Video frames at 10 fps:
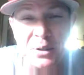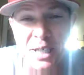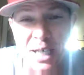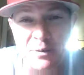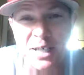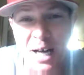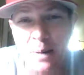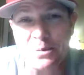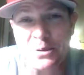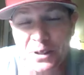you know, Kevin
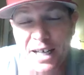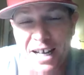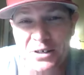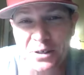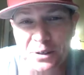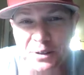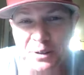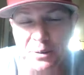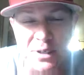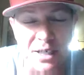Copps, who's a
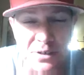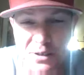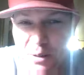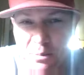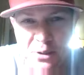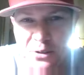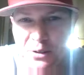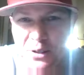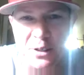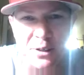national it was SEC
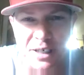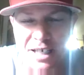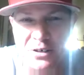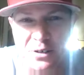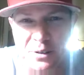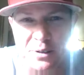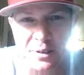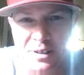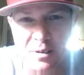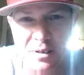Pitcher of the Year and the
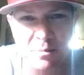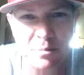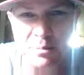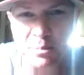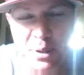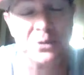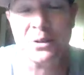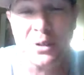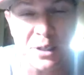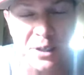National
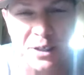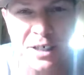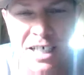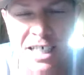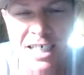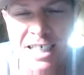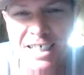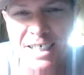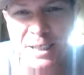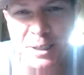Pitcher of the Year
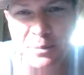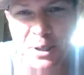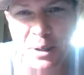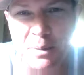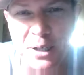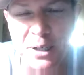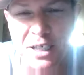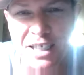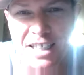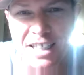
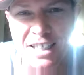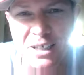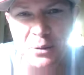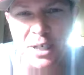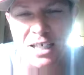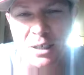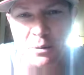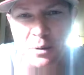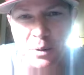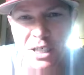All-American. You know, we got
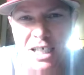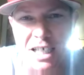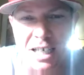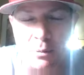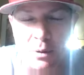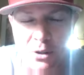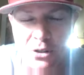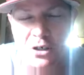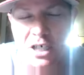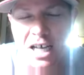done with the weekend, and we
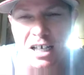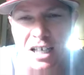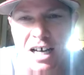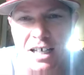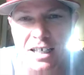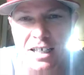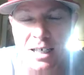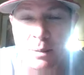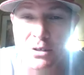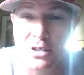struck out a lot.
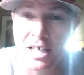And I'm